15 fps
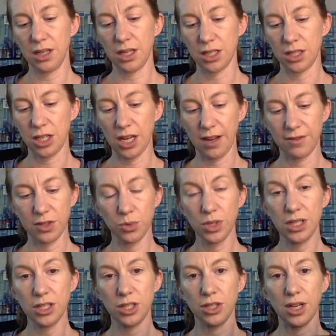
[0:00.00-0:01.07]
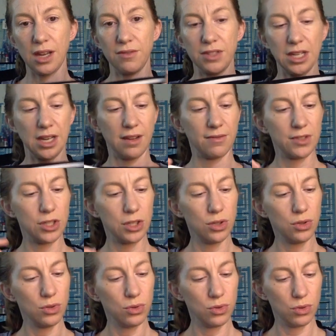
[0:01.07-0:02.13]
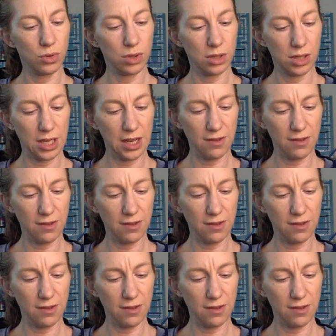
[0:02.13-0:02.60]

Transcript: because you have twins, you have to have two.